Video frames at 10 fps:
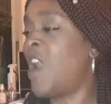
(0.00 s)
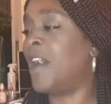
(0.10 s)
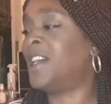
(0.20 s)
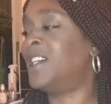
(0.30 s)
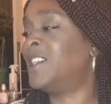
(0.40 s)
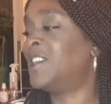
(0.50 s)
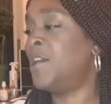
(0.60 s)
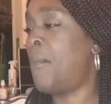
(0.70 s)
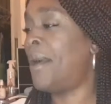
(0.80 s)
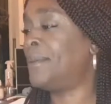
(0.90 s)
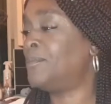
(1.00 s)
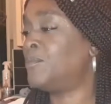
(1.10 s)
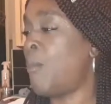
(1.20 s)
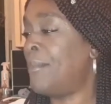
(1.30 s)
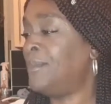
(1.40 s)
I can't keep up.
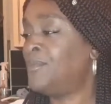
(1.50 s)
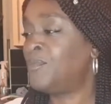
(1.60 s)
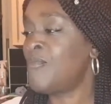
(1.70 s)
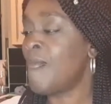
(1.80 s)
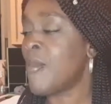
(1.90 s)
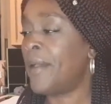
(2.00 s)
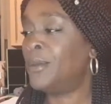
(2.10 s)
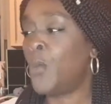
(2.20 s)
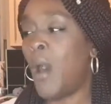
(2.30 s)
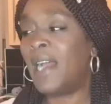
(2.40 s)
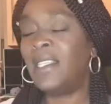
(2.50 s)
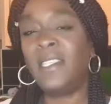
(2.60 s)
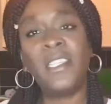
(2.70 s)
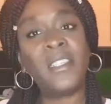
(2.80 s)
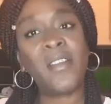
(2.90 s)
Why is
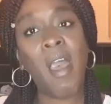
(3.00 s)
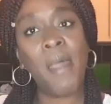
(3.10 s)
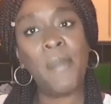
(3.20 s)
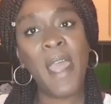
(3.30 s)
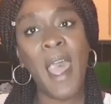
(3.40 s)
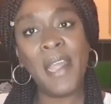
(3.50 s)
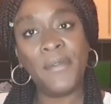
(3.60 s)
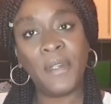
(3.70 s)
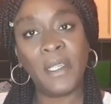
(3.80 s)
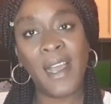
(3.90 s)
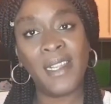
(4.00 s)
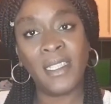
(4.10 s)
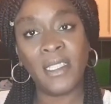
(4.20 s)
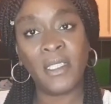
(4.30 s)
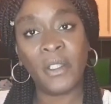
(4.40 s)
this guy behaving like
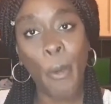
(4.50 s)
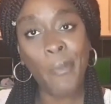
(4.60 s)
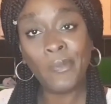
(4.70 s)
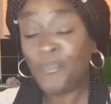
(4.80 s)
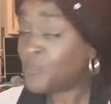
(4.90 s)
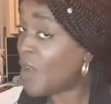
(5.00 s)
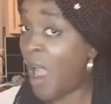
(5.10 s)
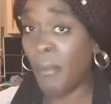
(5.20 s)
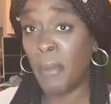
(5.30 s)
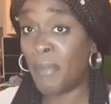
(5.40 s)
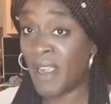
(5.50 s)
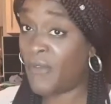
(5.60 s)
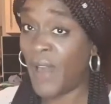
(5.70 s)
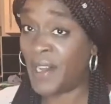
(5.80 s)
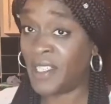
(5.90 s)
this? I'm a
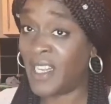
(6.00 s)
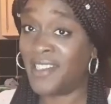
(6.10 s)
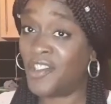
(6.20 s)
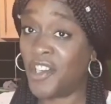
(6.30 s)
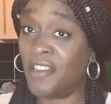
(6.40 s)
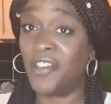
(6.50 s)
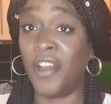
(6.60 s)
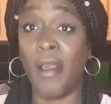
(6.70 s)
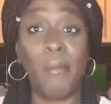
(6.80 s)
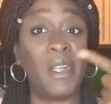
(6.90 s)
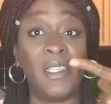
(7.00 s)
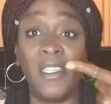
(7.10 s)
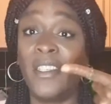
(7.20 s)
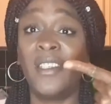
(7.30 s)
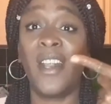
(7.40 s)
big fan of Daddy Chunk Chunk, but
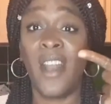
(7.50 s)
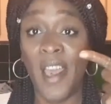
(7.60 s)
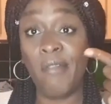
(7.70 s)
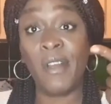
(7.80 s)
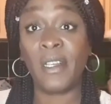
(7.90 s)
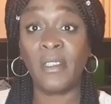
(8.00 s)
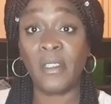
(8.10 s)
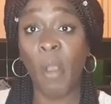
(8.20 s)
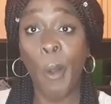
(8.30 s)
this is hilarious.